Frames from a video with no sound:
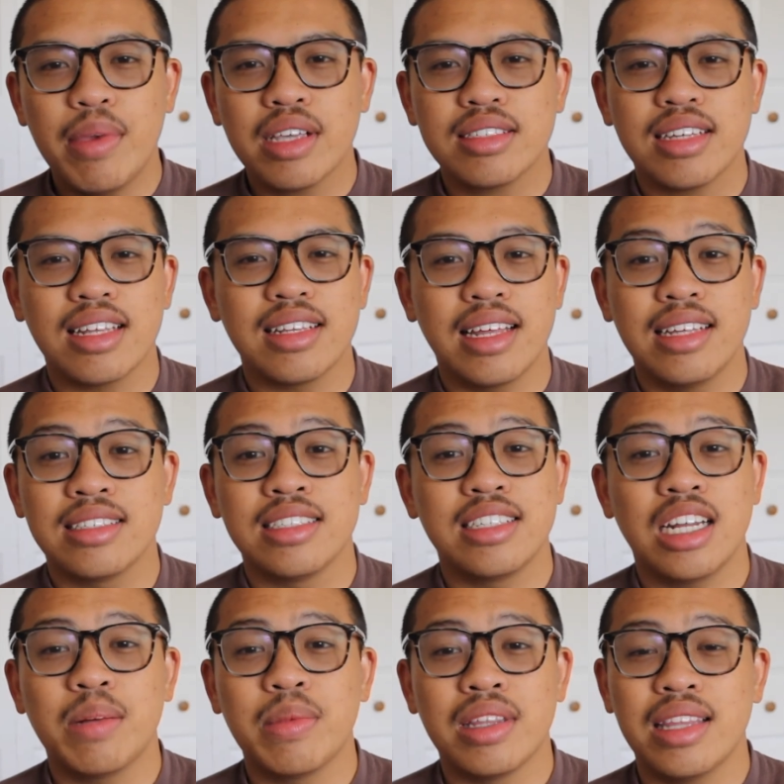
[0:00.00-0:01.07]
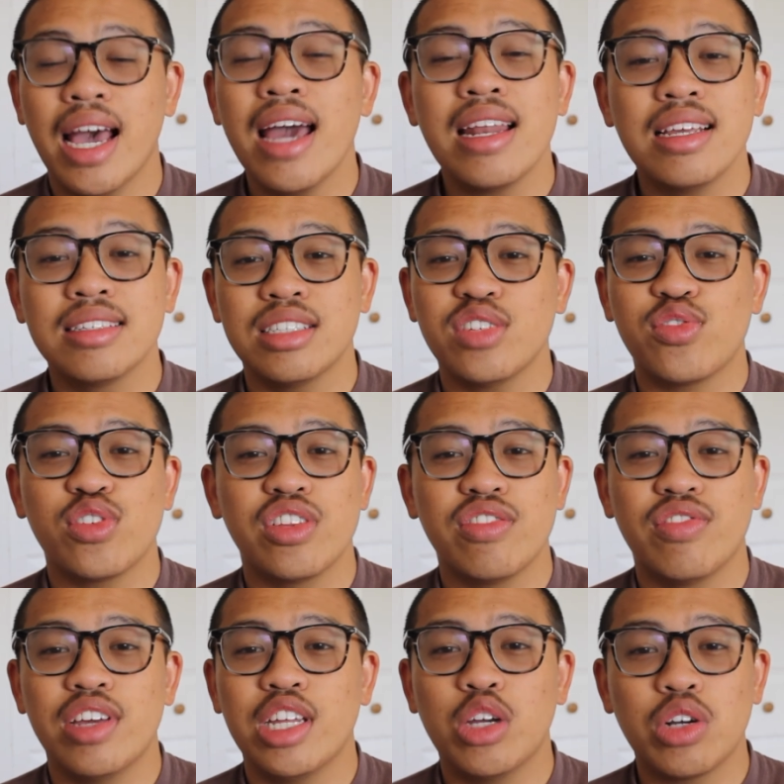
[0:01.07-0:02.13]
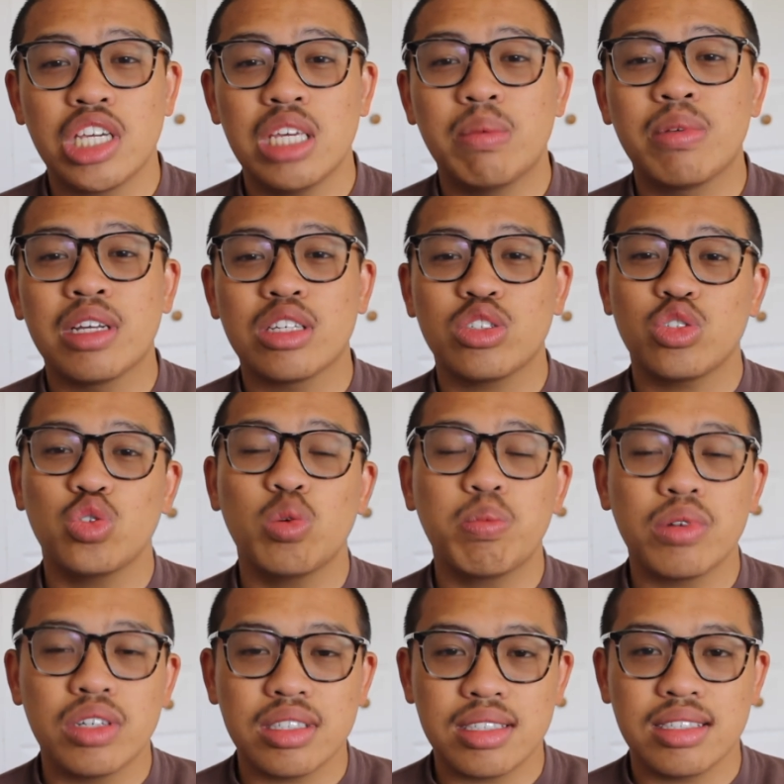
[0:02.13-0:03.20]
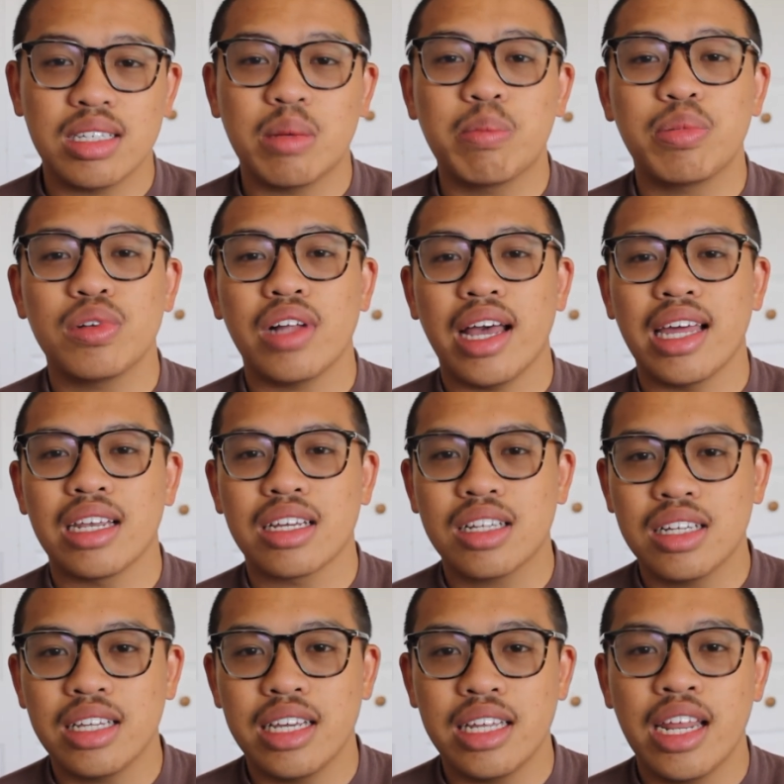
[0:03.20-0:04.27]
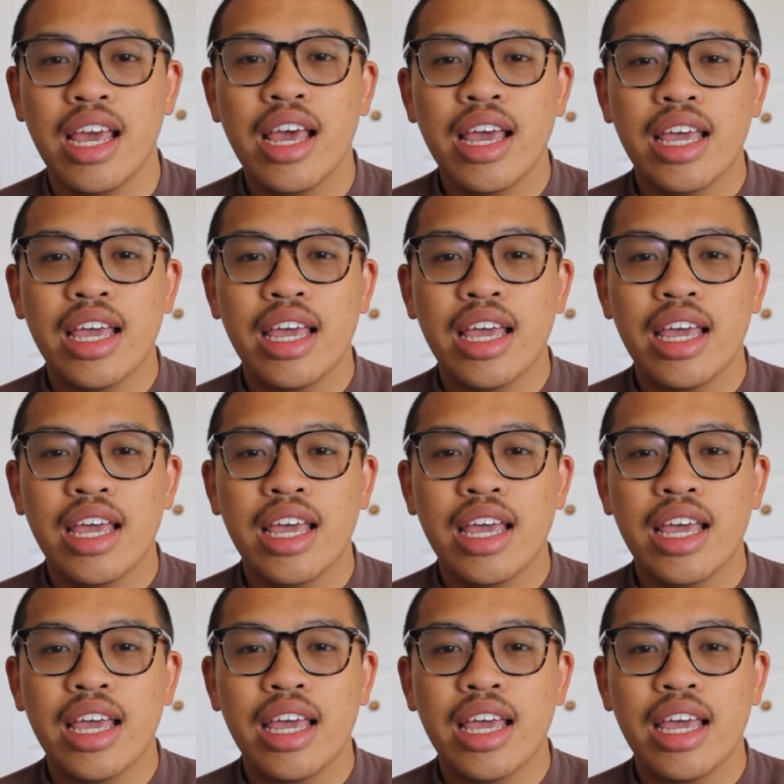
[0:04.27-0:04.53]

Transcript: being said, ladies and gentlemen, that is it for the video, keeping it super simple and clean.